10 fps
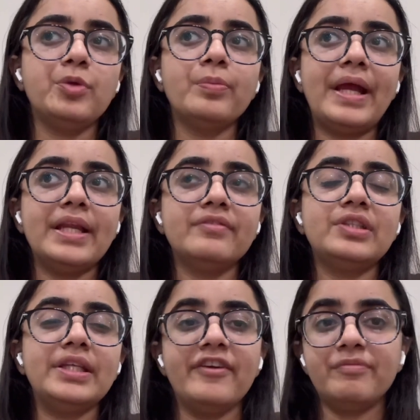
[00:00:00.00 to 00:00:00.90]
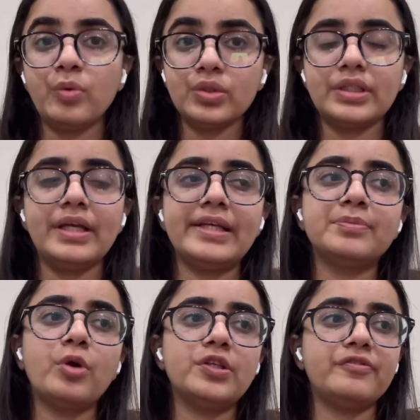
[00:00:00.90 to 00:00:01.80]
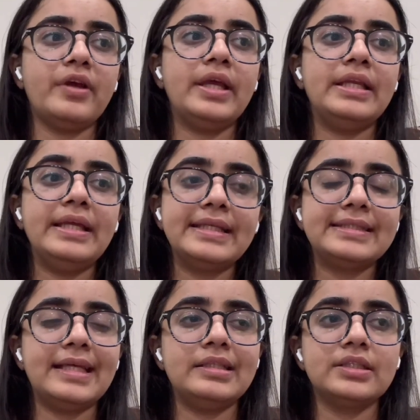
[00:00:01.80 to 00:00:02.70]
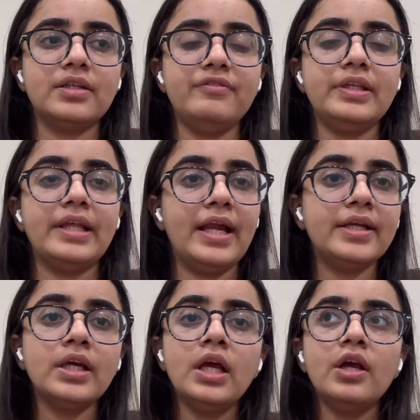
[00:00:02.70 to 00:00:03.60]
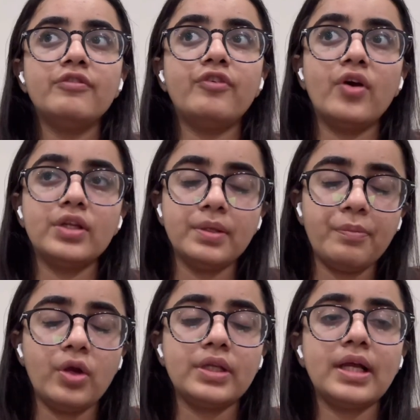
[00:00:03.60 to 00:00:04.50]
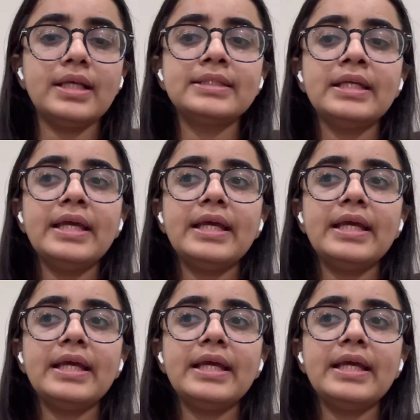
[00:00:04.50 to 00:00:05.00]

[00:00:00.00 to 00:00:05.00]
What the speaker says: you might have seen I've posted like Spotify links and stuff like that for the podcast.